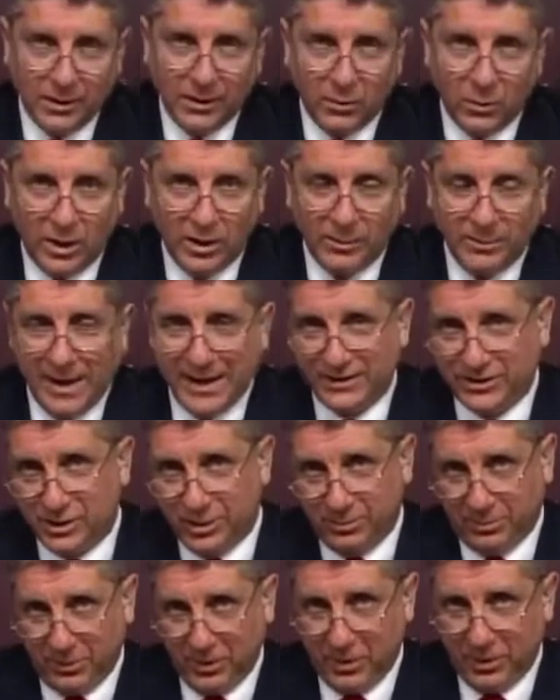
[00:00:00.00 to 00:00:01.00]
Welcome back to
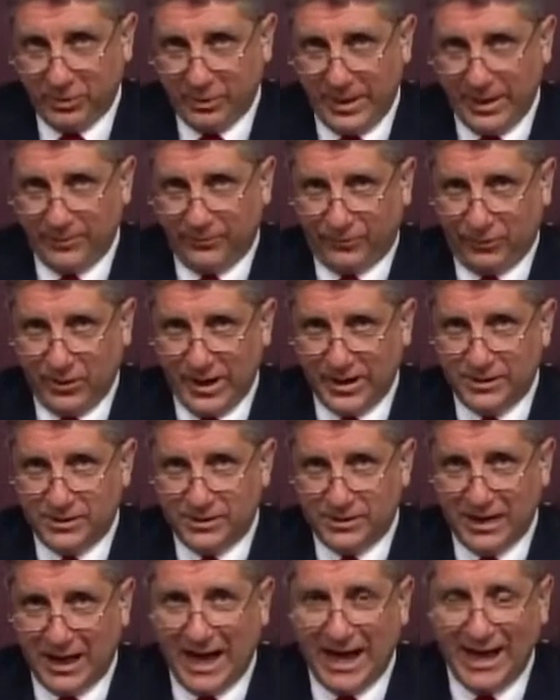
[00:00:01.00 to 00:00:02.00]
the program, friend.
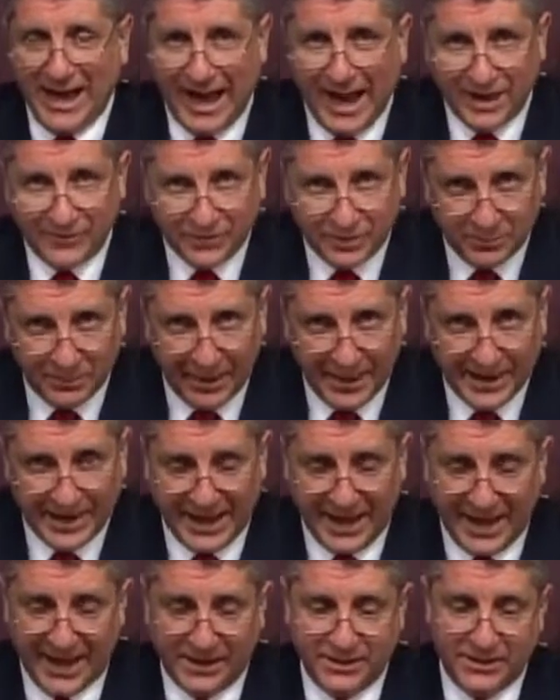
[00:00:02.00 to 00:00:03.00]
I have in my
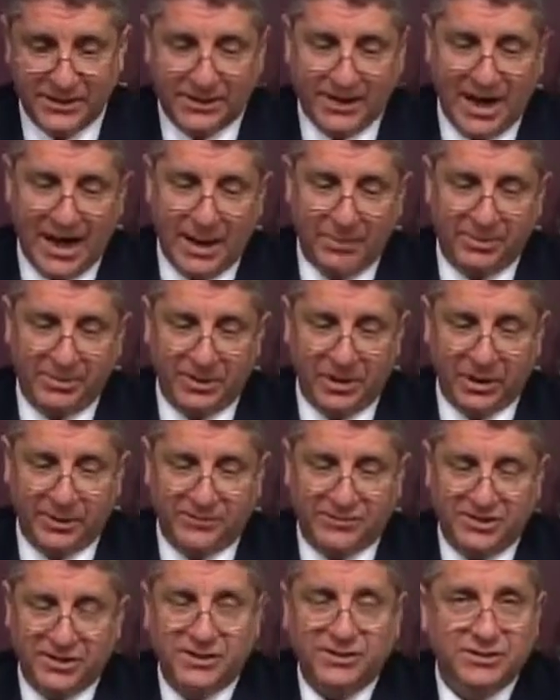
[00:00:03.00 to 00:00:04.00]
hand a copy of
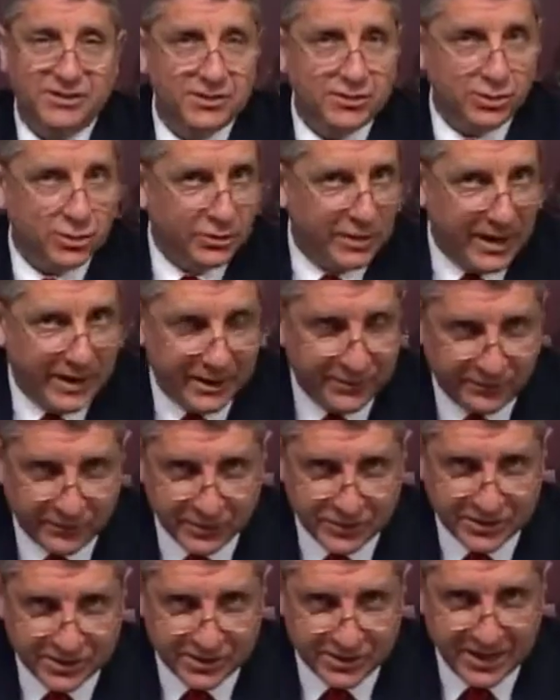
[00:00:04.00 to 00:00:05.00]
Citizens United
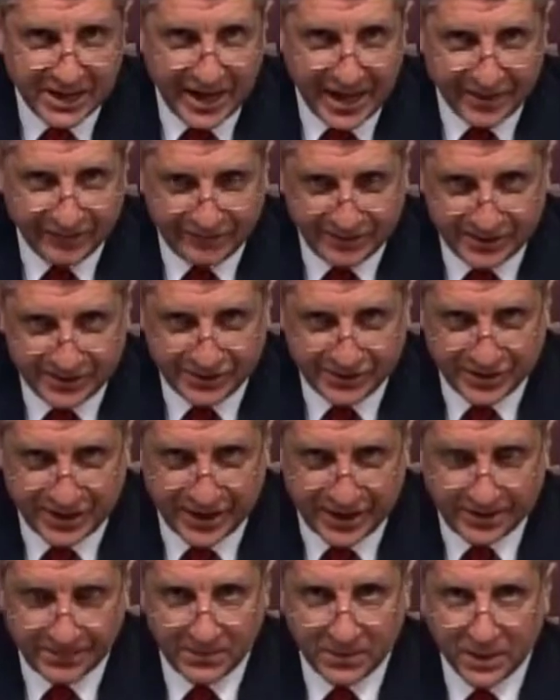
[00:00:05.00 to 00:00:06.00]
versus the
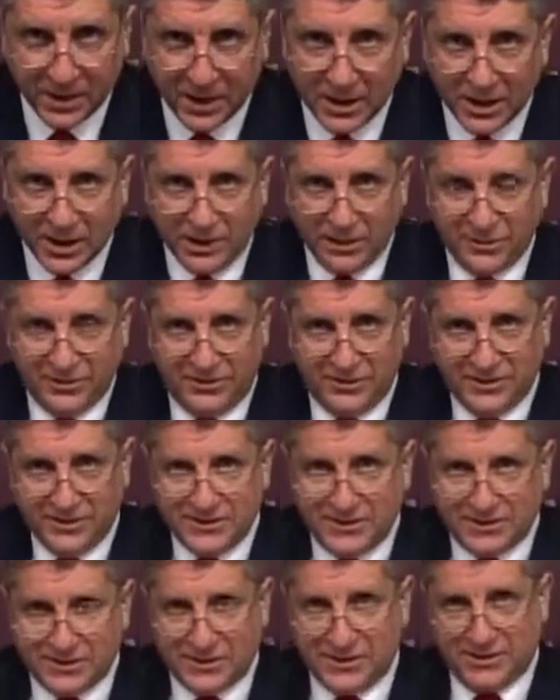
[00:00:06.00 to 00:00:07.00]
FEC.
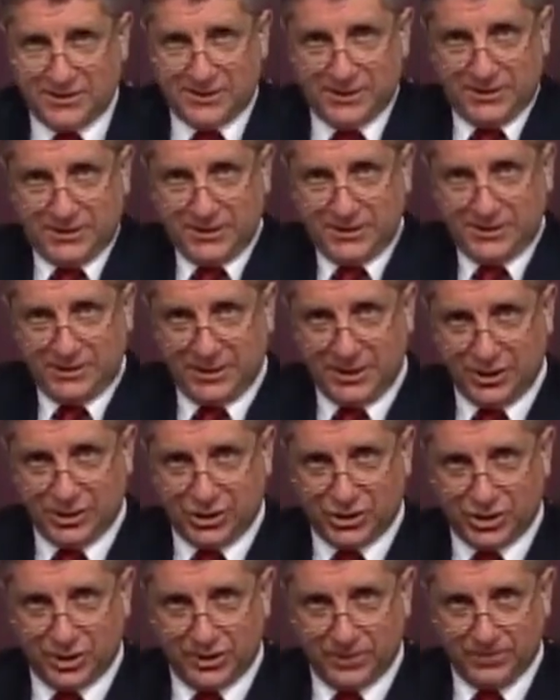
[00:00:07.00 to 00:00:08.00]
This is the
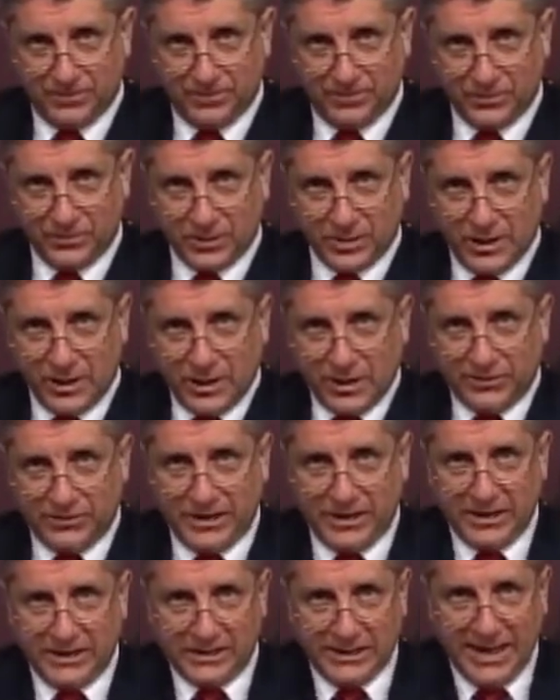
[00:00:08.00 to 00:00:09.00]
decision
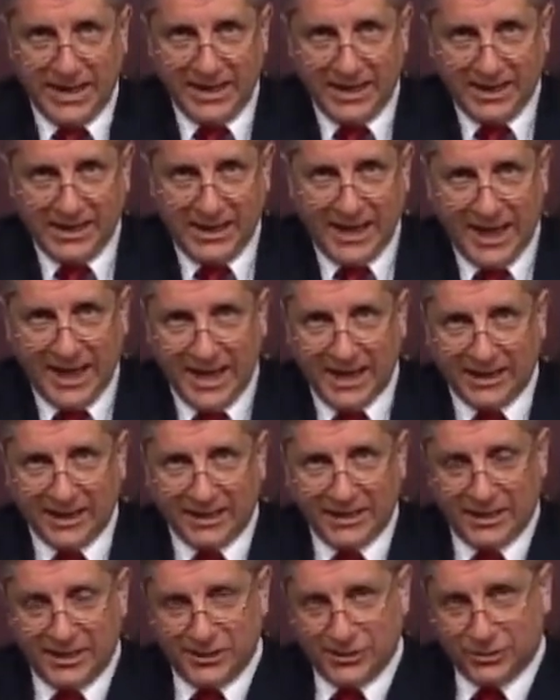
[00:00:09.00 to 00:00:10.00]
that Elena
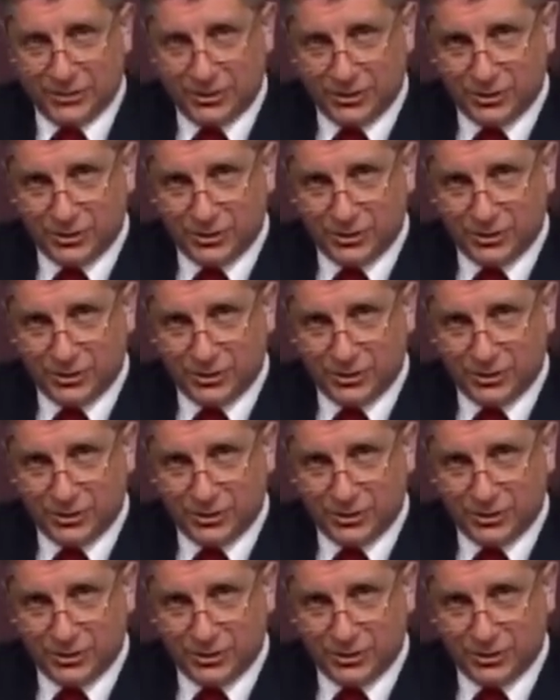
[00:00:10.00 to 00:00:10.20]
Kagan is